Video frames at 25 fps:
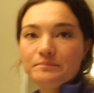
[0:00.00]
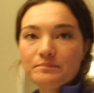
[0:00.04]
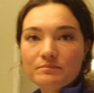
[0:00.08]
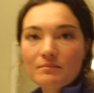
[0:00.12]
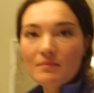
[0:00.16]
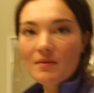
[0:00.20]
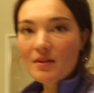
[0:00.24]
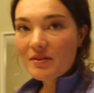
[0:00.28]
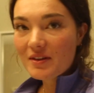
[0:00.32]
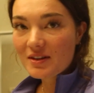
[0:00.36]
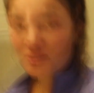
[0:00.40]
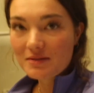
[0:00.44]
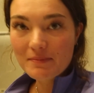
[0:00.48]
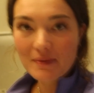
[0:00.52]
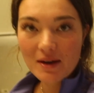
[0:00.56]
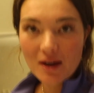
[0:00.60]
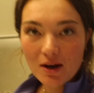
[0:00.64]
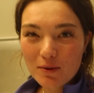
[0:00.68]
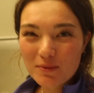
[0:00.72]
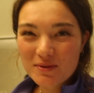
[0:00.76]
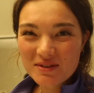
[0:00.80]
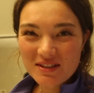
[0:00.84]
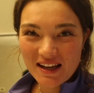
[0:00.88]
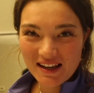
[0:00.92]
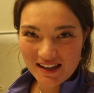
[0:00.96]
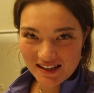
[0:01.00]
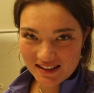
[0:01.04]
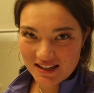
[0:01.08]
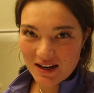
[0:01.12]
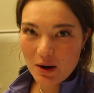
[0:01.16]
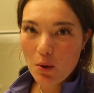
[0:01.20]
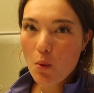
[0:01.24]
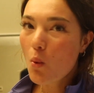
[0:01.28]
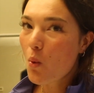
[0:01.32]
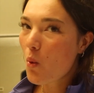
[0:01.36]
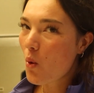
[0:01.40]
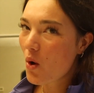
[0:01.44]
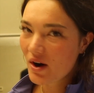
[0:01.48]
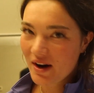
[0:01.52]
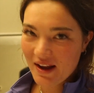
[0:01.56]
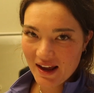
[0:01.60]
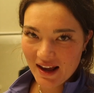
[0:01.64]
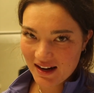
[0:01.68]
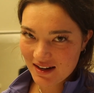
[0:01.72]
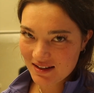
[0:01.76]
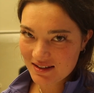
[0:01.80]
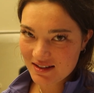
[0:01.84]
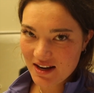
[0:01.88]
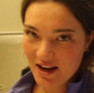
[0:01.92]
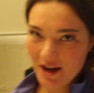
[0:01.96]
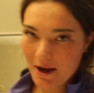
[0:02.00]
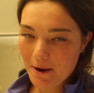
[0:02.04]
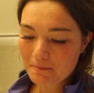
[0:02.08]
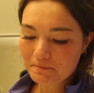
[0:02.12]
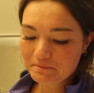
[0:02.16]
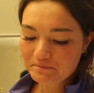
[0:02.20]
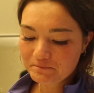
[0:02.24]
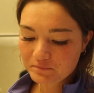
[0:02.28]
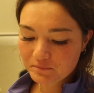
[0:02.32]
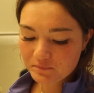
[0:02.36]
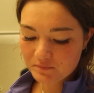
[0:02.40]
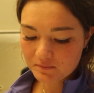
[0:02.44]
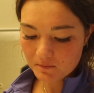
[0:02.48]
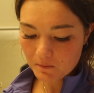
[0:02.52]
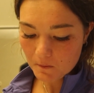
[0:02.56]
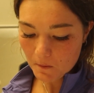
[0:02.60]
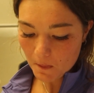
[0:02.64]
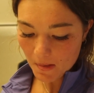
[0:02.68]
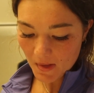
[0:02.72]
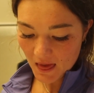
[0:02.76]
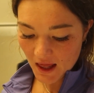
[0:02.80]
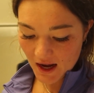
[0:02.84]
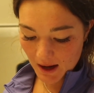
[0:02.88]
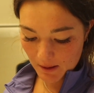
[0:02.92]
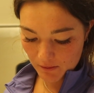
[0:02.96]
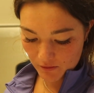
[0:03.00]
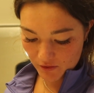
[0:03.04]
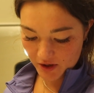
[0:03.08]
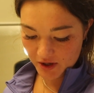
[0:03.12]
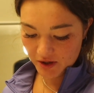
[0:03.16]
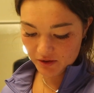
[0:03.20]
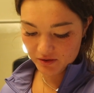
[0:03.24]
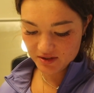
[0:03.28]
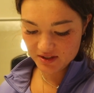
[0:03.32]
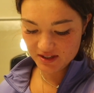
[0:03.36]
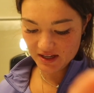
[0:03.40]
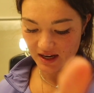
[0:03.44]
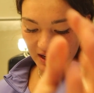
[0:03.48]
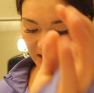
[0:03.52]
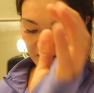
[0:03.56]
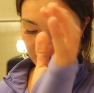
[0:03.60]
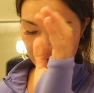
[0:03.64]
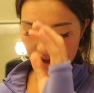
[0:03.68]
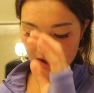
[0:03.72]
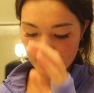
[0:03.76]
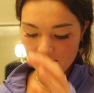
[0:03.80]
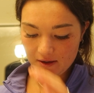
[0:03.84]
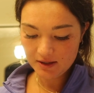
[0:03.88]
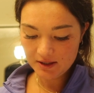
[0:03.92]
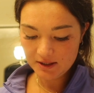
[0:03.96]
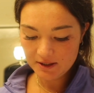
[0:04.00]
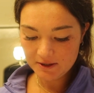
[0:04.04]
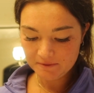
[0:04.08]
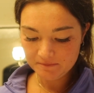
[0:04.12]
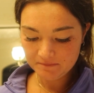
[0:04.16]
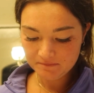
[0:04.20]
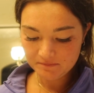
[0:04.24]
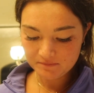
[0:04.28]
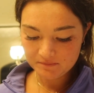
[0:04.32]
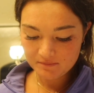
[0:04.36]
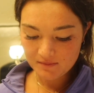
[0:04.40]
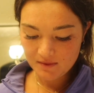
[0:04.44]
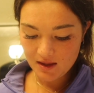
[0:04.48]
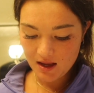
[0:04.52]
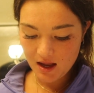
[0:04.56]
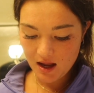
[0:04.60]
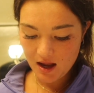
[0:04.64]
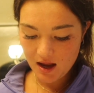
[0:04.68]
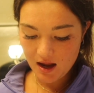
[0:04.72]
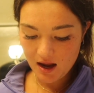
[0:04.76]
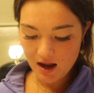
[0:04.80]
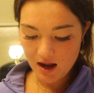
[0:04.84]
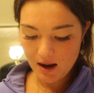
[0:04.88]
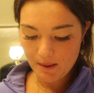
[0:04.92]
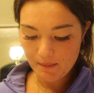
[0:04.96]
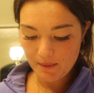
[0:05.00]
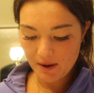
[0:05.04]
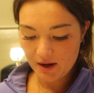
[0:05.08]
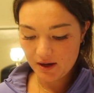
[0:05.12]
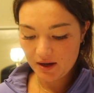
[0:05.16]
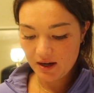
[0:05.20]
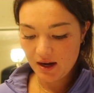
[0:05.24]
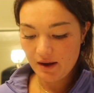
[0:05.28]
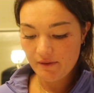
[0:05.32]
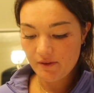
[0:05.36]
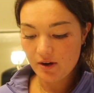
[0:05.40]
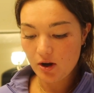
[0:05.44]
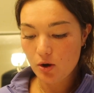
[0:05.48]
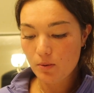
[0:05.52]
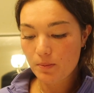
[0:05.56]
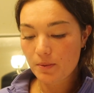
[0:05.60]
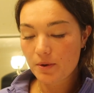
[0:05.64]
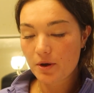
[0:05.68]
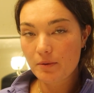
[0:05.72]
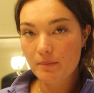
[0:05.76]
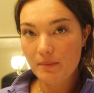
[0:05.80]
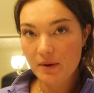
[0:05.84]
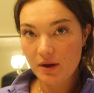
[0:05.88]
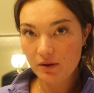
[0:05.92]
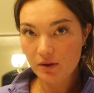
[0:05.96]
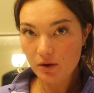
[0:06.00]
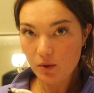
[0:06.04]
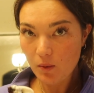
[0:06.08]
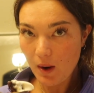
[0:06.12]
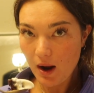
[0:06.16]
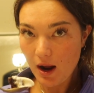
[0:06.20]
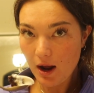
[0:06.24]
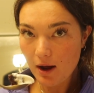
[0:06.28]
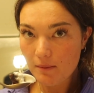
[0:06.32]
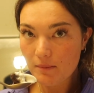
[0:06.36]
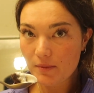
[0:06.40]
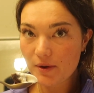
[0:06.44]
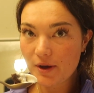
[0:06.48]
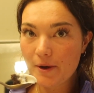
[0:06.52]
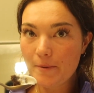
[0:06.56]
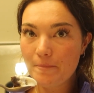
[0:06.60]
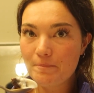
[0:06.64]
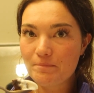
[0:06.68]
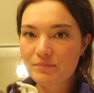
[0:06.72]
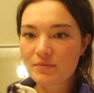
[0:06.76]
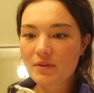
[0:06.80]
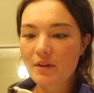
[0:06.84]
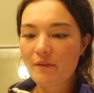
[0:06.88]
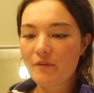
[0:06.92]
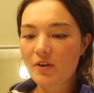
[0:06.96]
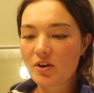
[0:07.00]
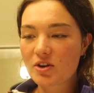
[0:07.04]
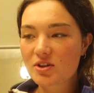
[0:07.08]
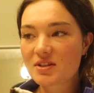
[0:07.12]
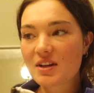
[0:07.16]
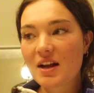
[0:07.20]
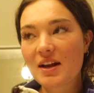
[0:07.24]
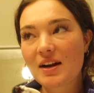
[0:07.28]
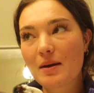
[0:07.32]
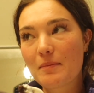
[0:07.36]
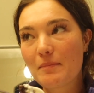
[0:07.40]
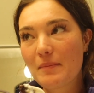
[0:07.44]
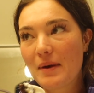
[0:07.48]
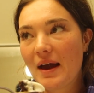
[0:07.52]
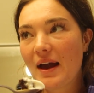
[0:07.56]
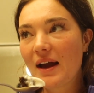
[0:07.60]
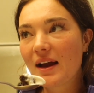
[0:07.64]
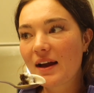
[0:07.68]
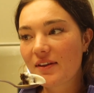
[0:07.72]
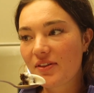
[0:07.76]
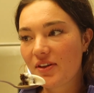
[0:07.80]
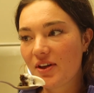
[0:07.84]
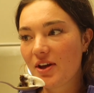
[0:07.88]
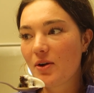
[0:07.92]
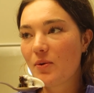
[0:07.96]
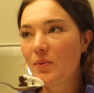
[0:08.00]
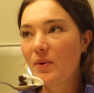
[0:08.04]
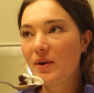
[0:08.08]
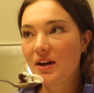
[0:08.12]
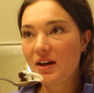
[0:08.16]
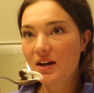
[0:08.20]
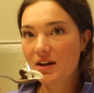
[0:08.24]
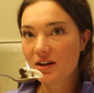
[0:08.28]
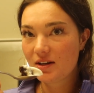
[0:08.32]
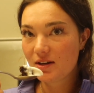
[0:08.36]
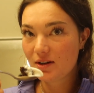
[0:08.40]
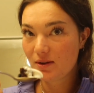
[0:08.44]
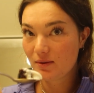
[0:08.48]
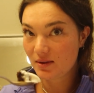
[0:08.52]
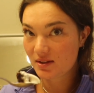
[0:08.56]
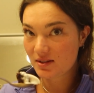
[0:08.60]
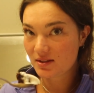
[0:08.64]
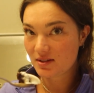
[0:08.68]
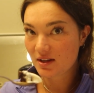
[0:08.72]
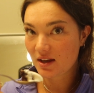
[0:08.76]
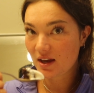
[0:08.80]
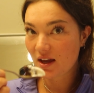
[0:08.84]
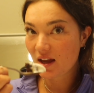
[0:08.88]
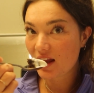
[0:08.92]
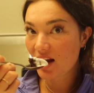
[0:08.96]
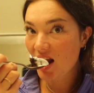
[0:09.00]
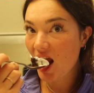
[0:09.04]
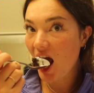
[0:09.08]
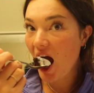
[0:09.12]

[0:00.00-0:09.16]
This meal was like a 20 out of 10. And I'm real sad that I'm not gonna have a home cooked meal in a while, but the first night I'm back, I think we need to do this again.